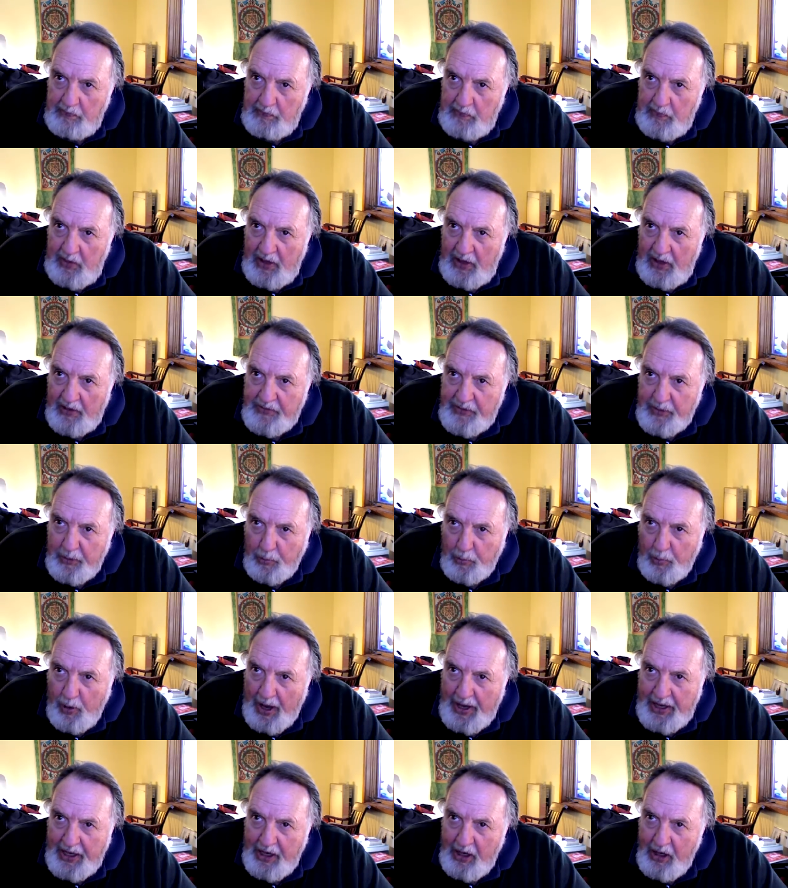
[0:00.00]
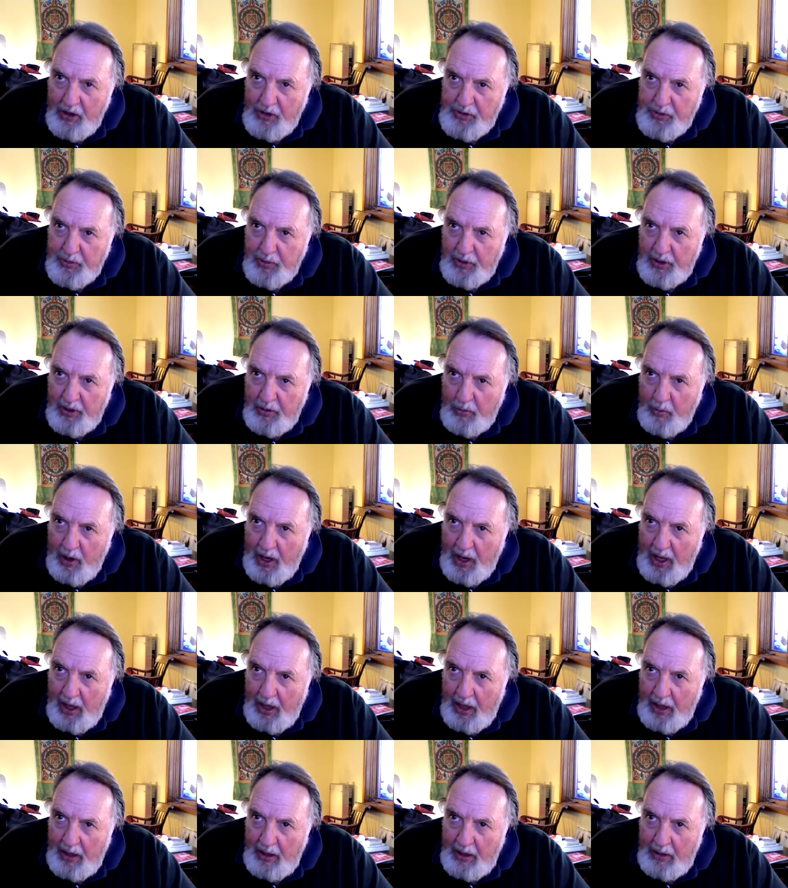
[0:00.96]
if the writing goes really
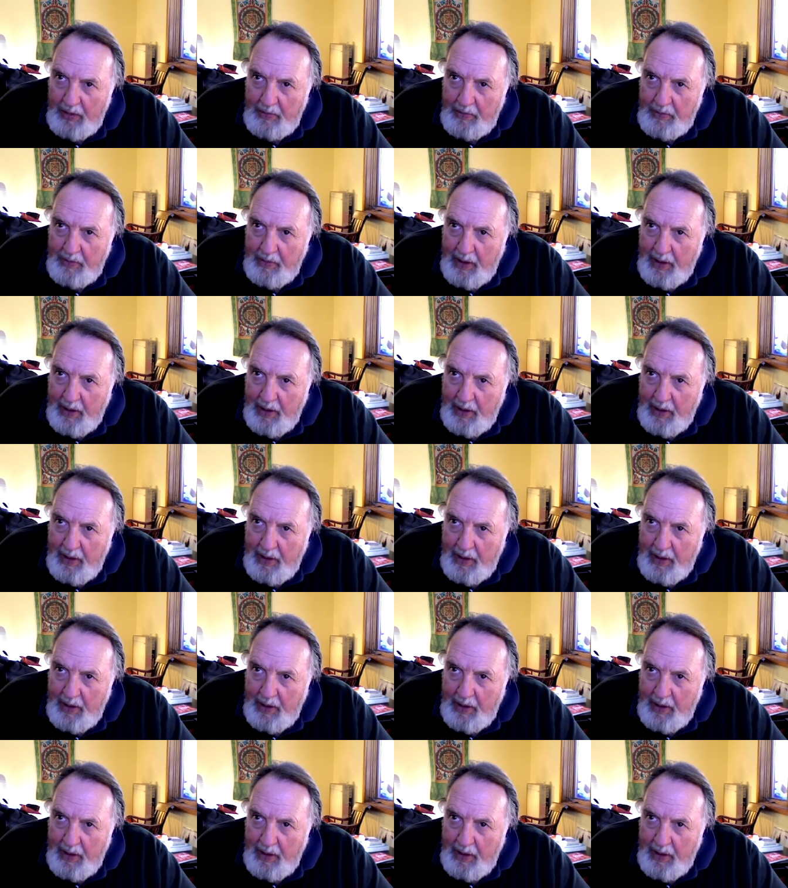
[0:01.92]
well,